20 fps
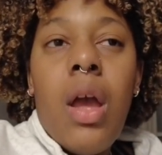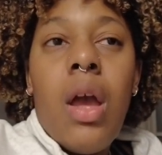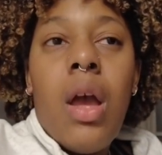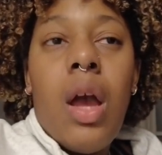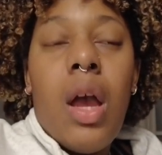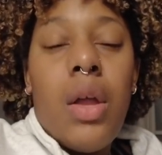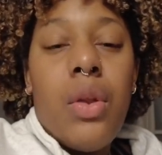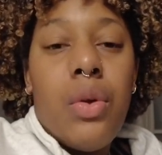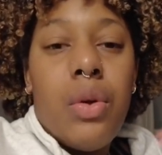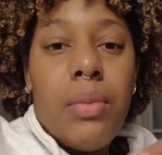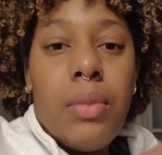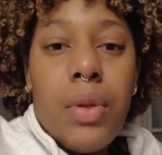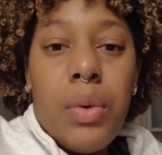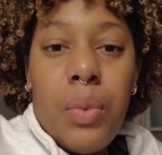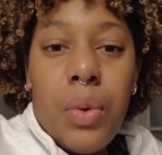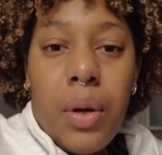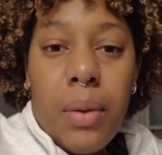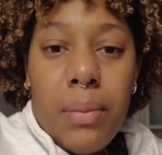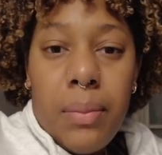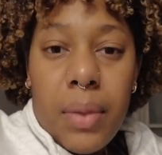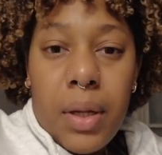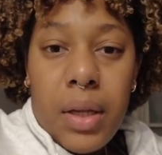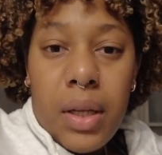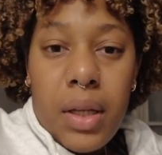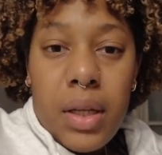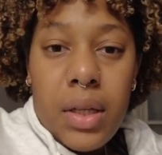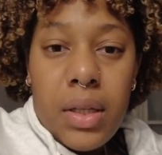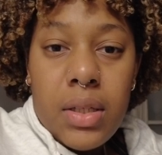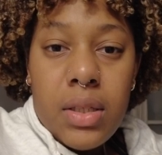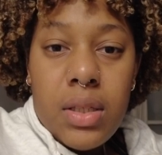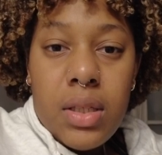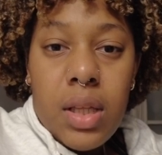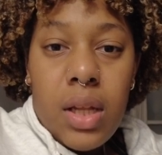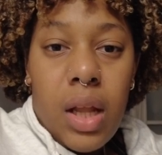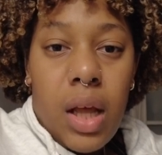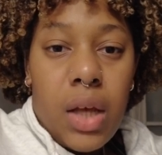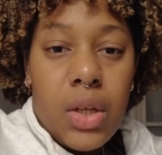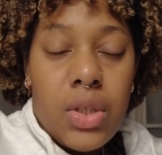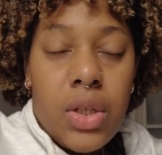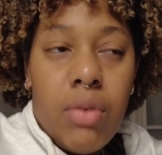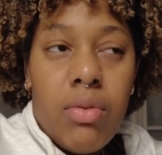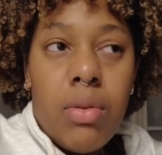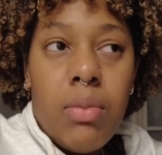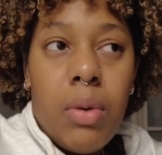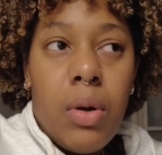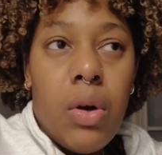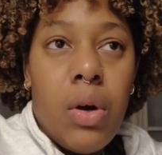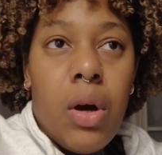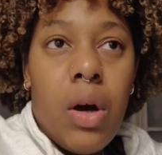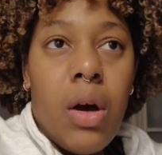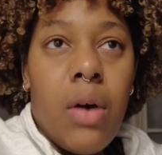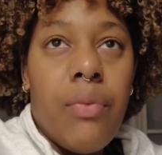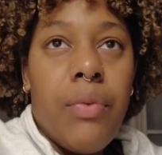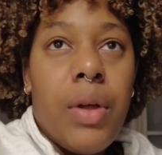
I normally work Mondays, and I actually have tomorrow off.